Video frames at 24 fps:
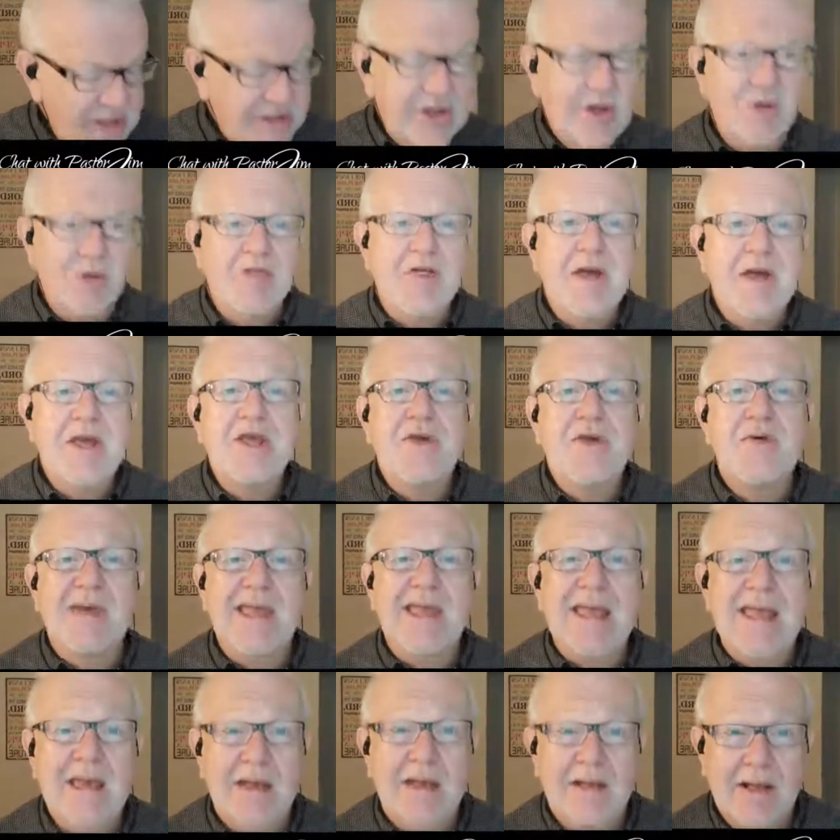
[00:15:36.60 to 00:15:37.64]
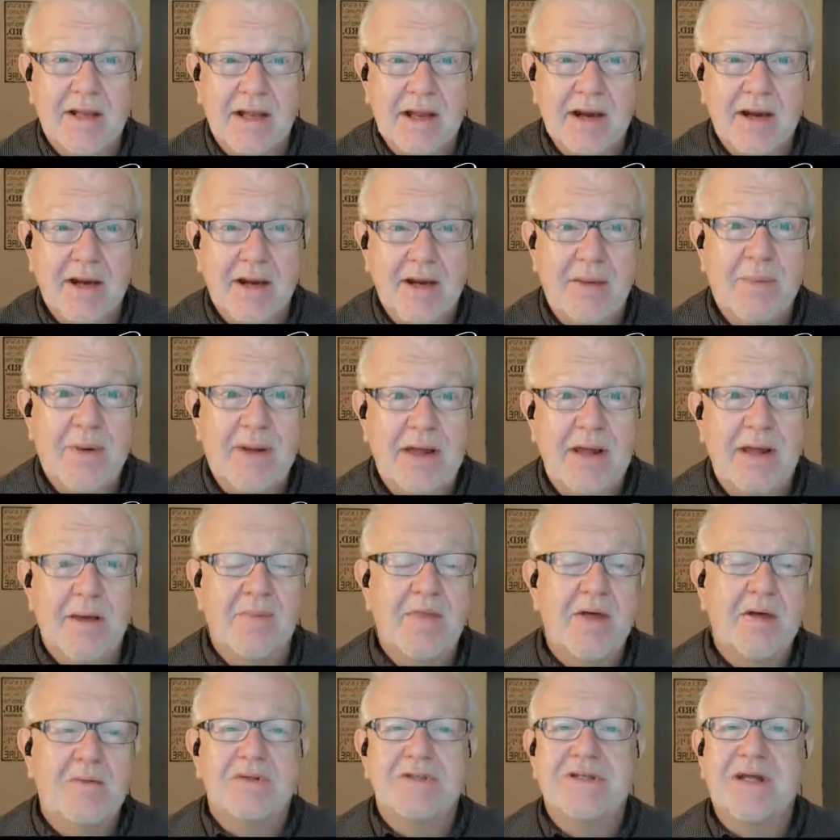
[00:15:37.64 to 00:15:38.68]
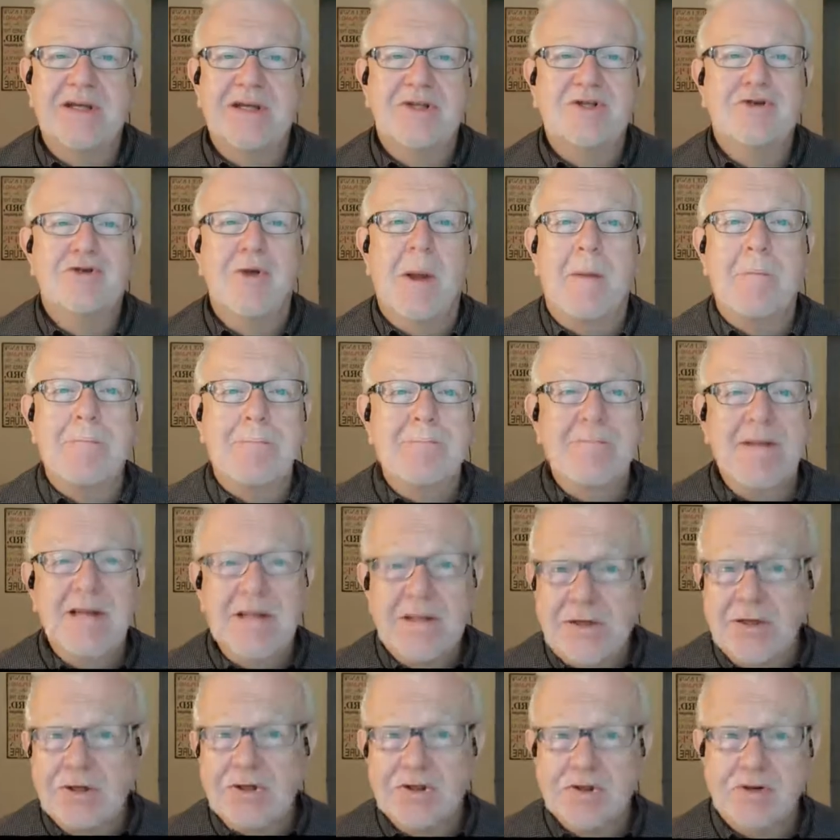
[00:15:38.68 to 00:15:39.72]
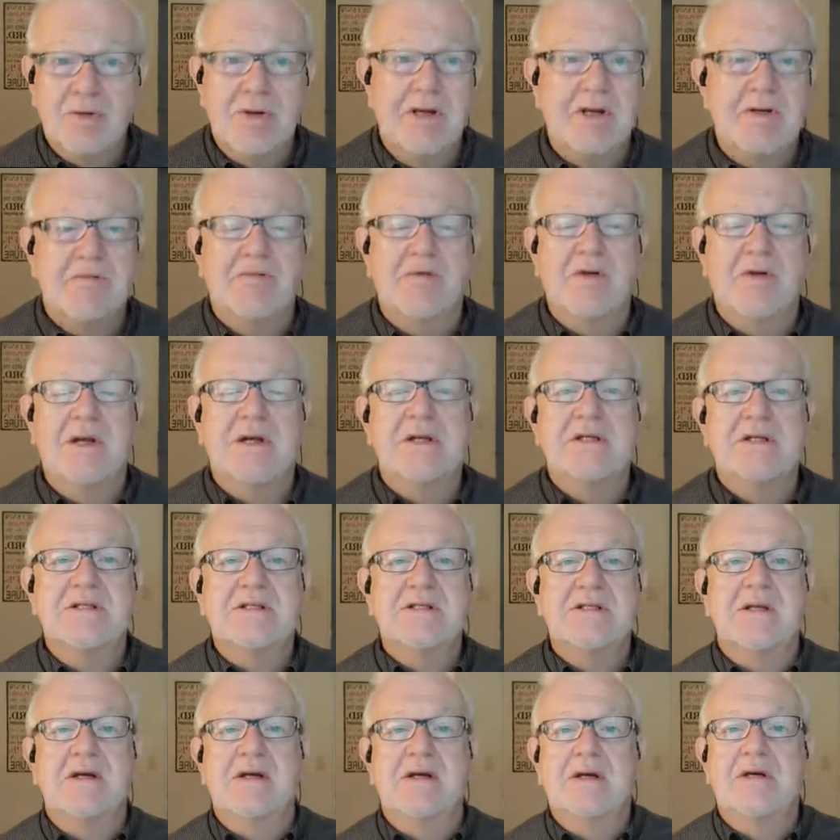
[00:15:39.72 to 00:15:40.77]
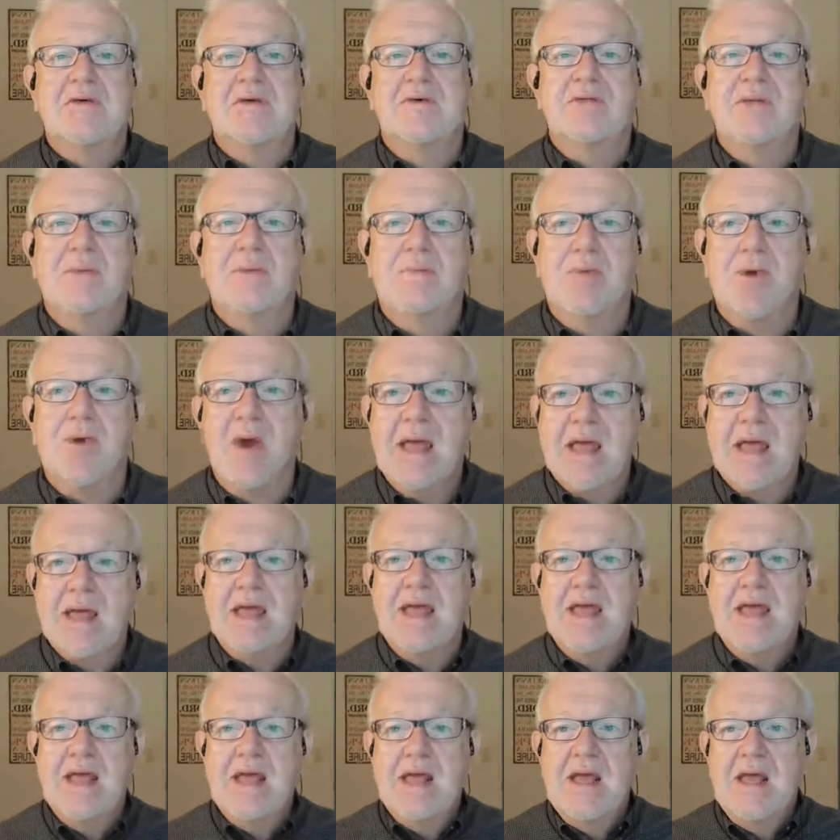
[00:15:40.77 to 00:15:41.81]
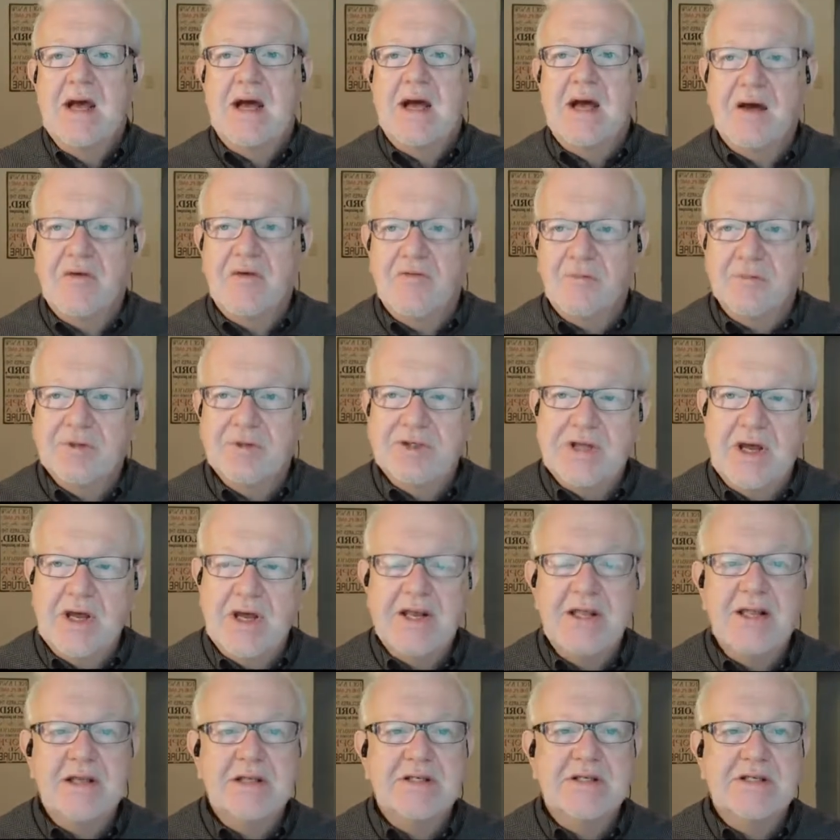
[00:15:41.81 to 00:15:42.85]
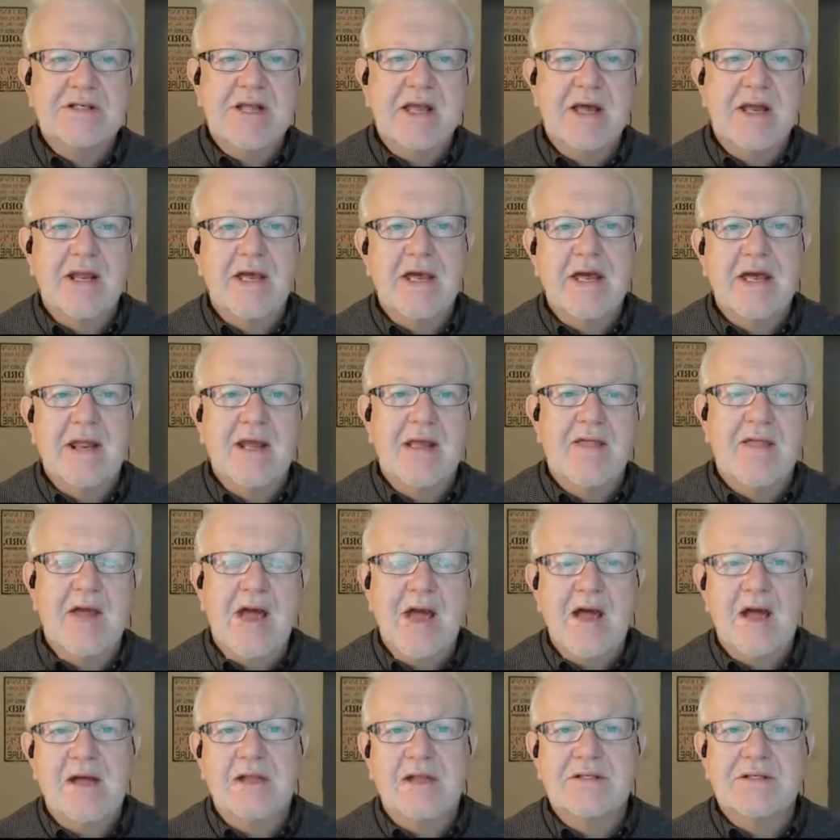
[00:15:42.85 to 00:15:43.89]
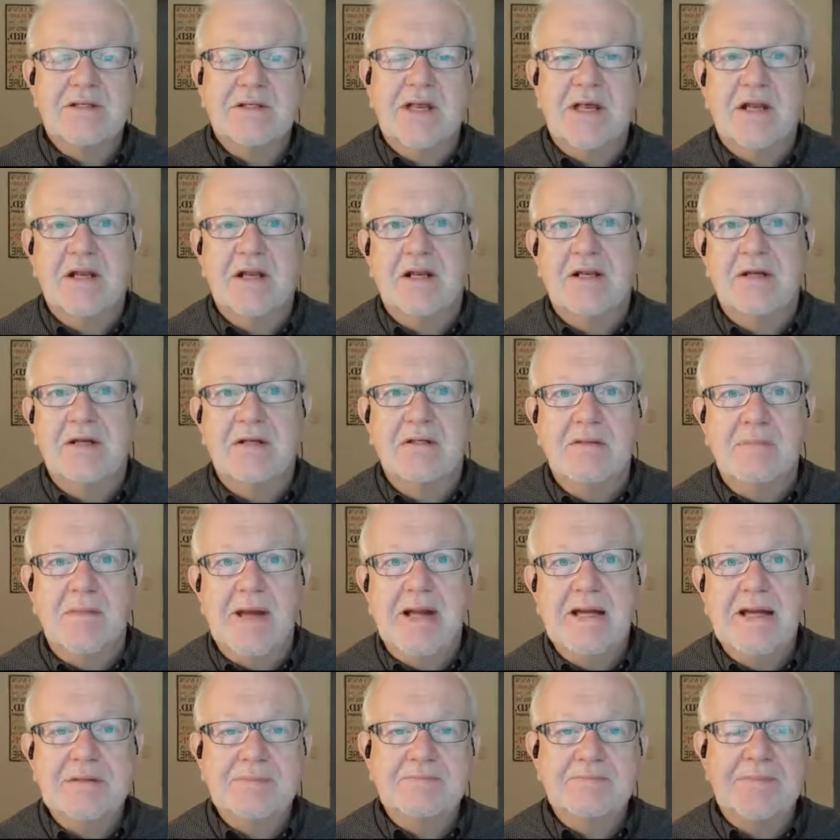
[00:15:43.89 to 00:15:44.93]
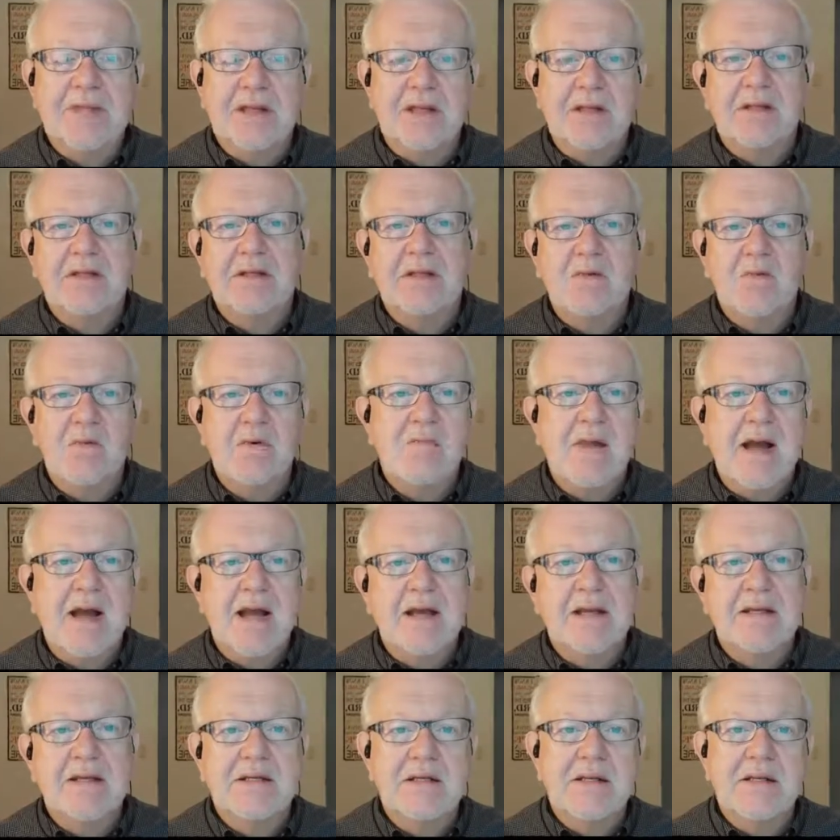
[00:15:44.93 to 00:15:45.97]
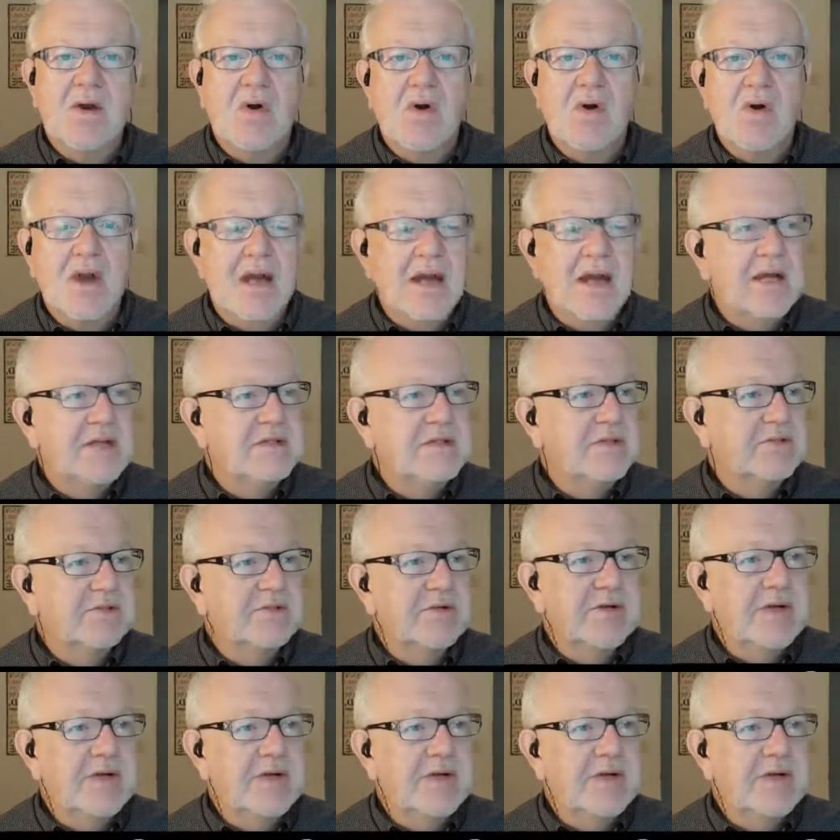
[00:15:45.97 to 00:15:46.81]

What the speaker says: So thank you again, Larry and Pam. That was a tremendous treat for us. It was a break from studying. Just kind of got out of the house and kind of cleared the mind. And I went back and did all kinds